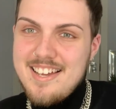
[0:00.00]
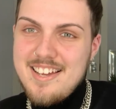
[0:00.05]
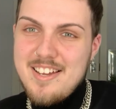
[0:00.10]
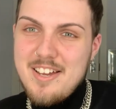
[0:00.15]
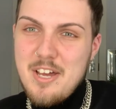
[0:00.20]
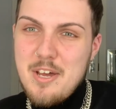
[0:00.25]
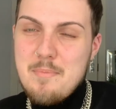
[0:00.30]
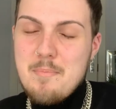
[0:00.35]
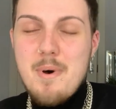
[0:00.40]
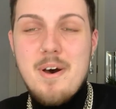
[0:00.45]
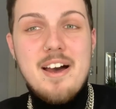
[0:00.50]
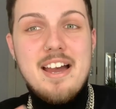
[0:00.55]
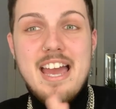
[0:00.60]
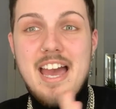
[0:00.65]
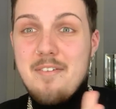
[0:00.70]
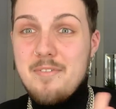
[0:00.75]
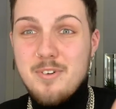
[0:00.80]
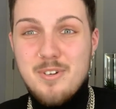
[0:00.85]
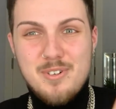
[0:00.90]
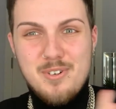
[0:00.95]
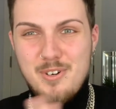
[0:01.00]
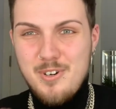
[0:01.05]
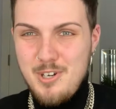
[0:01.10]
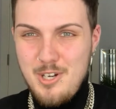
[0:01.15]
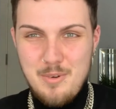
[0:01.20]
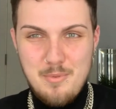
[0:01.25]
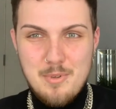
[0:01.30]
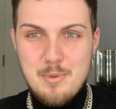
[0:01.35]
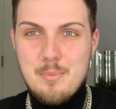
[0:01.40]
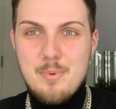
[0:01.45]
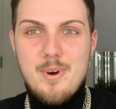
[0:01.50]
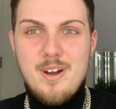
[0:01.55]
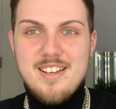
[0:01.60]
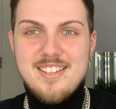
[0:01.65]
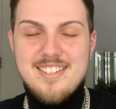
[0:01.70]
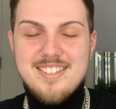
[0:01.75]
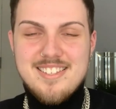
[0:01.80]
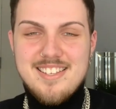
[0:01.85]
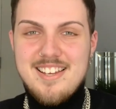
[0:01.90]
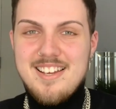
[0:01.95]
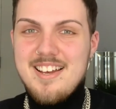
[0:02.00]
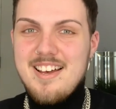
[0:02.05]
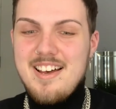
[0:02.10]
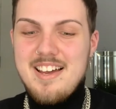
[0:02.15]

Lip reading: I haven't got a clue what the prices are.